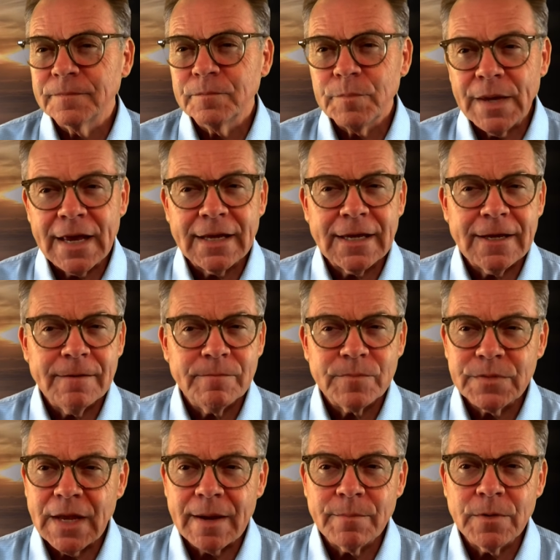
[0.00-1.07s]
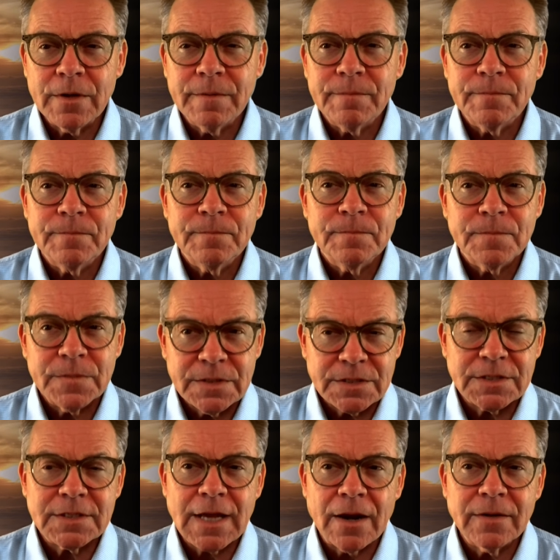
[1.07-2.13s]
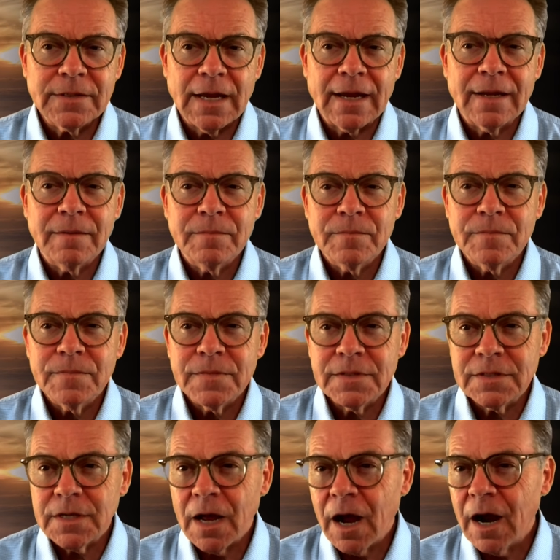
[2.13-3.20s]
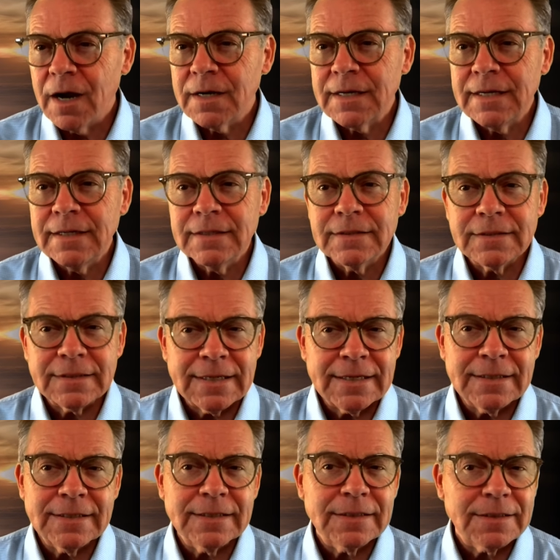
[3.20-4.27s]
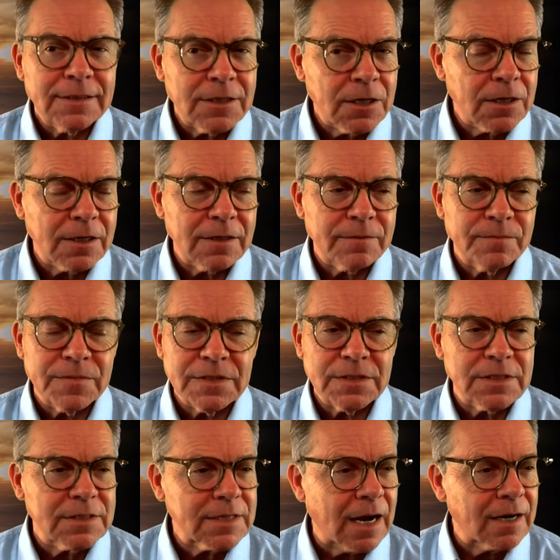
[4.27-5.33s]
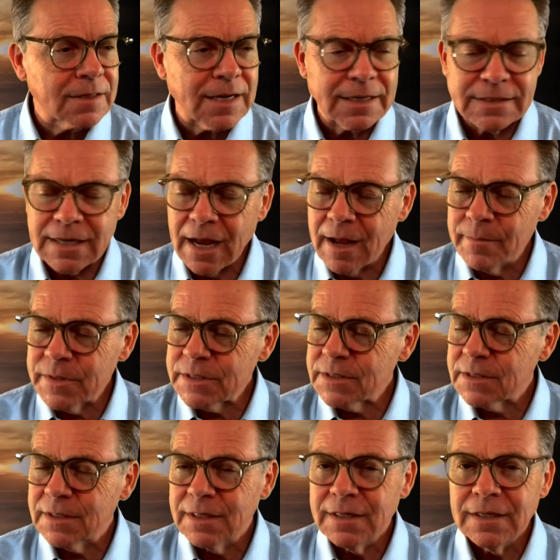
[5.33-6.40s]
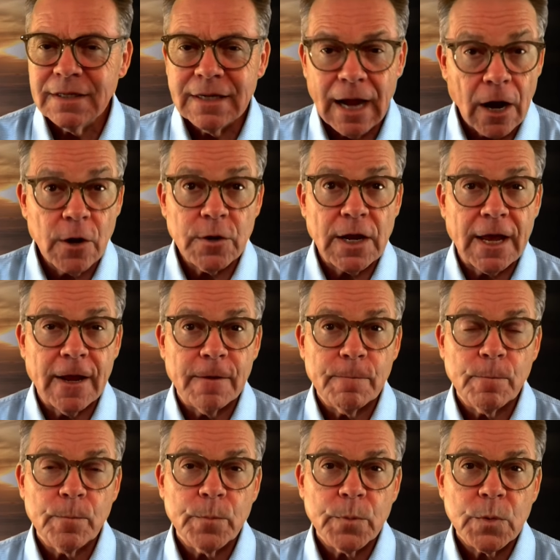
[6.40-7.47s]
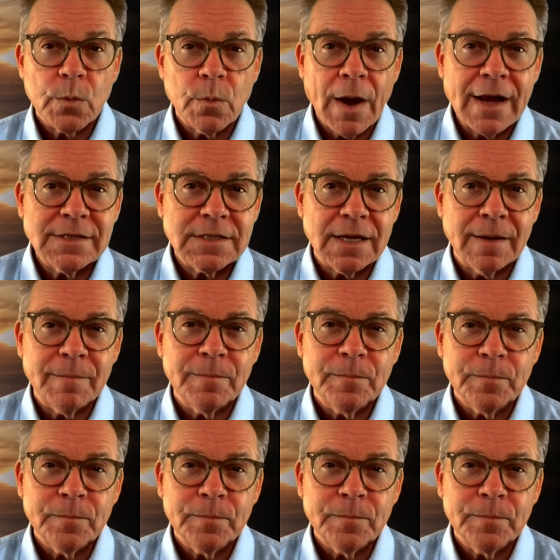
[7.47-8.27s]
Peggy, Deborah, this is our day. This Hardy, Linda, Kirk, this is our day. Thomas, our day. Rise up